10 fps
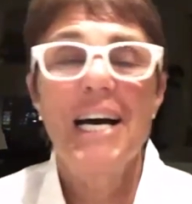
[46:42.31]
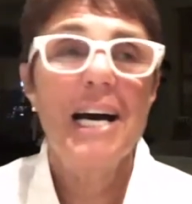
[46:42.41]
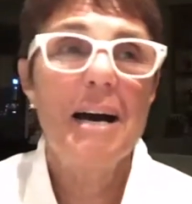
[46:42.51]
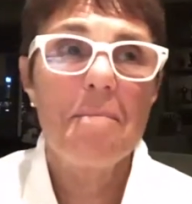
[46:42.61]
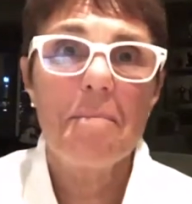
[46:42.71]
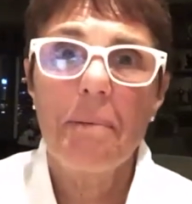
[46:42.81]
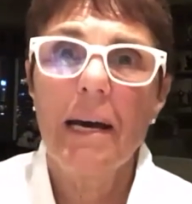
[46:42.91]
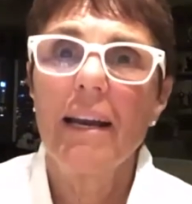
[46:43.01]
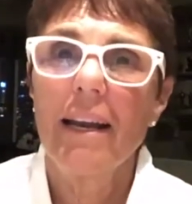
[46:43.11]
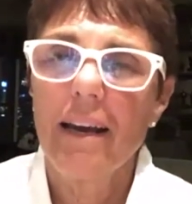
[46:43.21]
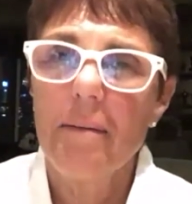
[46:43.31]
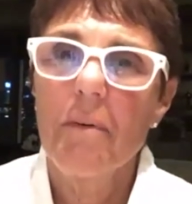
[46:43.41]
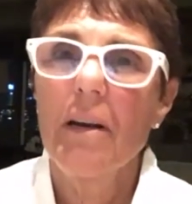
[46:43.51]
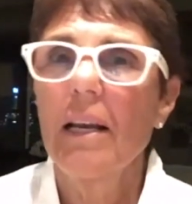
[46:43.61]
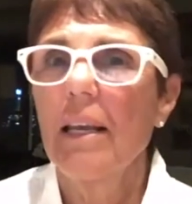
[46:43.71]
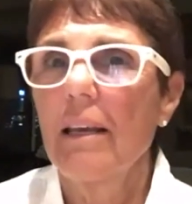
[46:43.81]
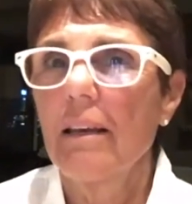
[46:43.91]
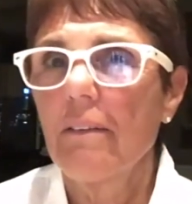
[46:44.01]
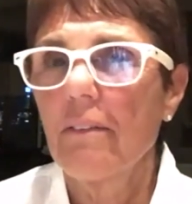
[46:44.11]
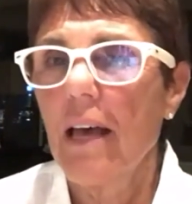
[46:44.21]
Um, but I'm really
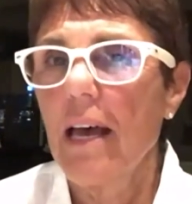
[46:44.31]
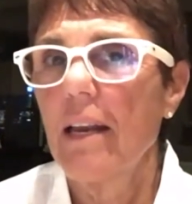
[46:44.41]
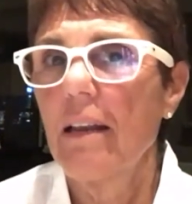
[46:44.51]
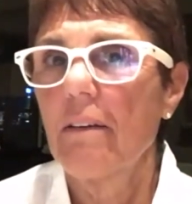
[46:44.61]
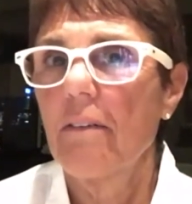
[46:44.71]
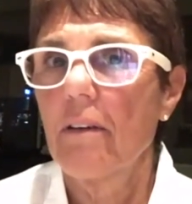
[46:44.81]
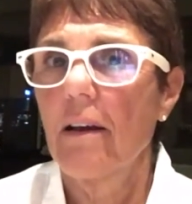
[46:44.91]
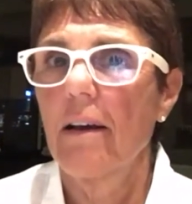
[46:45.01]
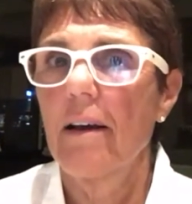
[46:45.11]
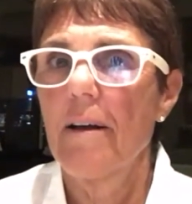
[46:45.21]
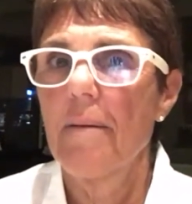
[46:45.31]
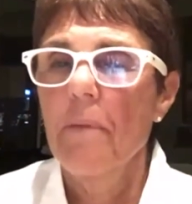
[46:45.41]
excited uh,